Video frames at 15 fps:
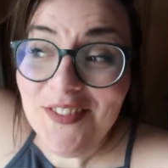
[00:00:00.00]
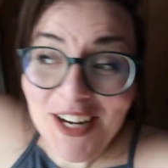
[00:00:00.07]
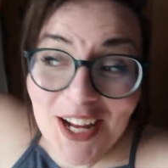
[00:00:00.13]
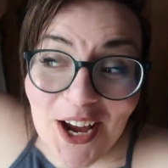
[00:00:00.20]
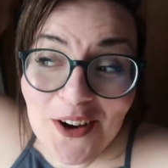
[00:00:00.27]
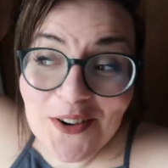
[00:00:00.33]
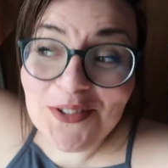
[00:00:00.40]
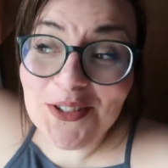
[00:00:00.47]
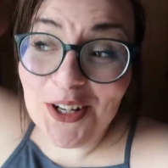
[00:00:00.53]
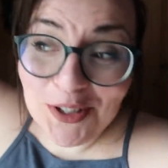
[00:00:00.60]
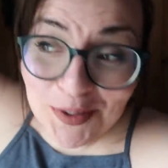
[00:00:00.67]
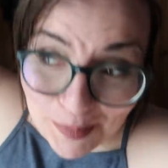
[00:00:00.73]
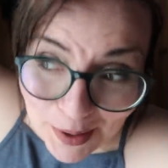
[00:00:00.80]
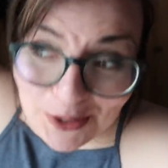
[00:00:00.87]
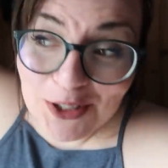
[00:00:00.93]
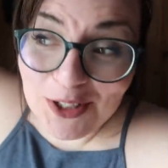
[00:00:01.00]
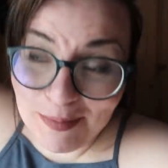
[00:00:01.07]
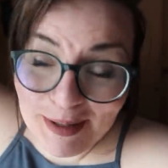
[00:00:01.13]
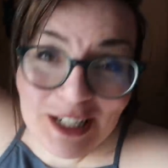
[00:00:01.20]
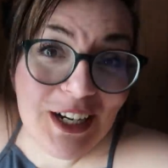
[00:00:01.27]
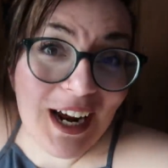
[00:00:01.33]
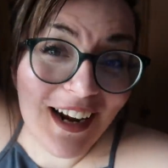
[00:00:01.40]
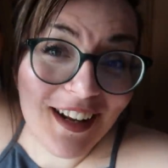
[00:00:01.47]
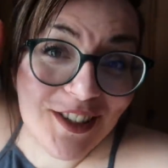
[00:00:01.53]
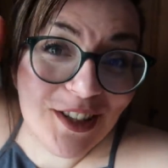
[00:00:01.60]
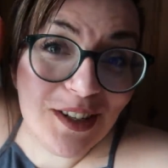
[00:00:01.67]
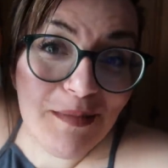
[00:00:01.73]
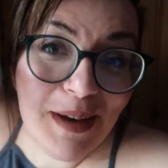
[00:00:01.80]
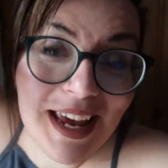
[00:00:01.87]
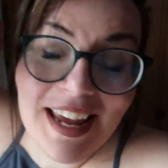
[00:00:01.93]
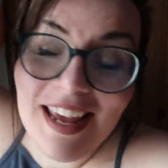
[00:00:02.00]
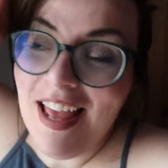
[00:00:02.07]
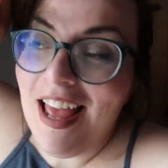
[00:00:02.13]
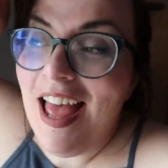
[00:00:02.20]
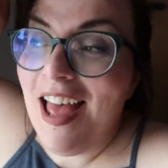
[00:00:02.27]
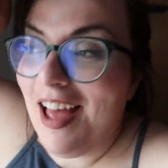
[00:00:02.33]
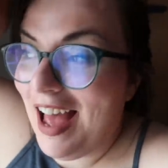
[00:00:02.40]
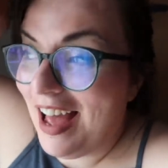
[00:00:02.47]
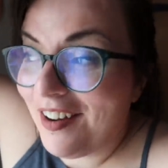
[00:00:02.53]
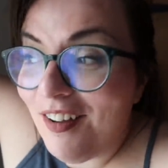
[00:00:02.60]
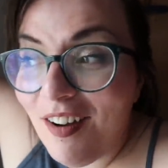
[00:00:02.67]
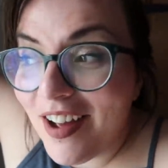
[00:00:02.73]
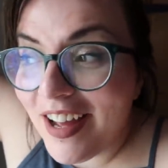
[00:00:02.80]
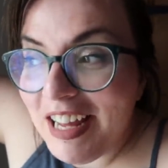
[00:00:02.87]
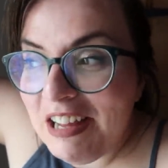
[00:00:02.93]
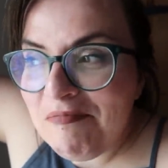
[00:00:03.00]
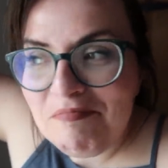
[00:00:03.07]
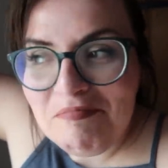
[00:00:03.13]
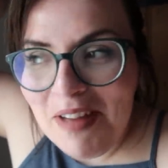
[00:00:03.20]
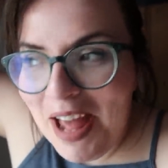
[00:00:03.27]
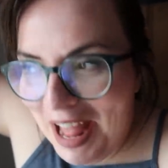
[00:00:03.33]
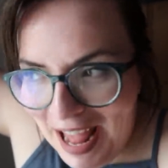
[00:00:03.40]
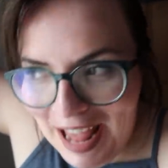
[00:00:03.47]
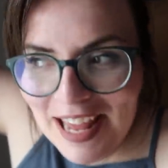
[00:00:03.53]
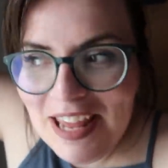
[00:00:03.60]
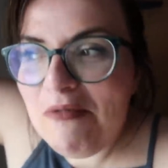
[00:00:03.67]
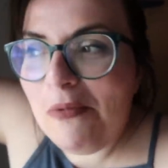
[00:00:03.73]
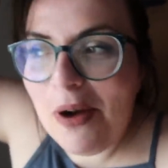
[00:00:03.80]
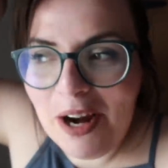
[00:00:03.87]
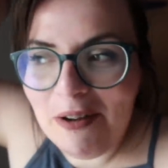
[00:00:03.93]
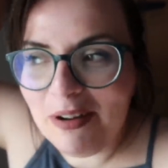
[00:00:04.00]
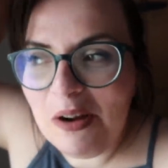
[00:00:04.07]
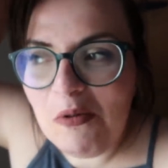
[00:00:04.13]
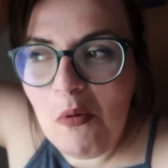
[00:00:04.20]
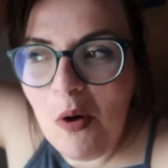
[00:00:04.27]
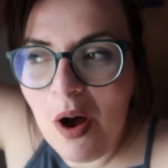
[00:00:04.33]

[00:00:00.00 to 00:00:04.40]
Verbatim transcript: videos are supposed to be challenging me and I hate wearing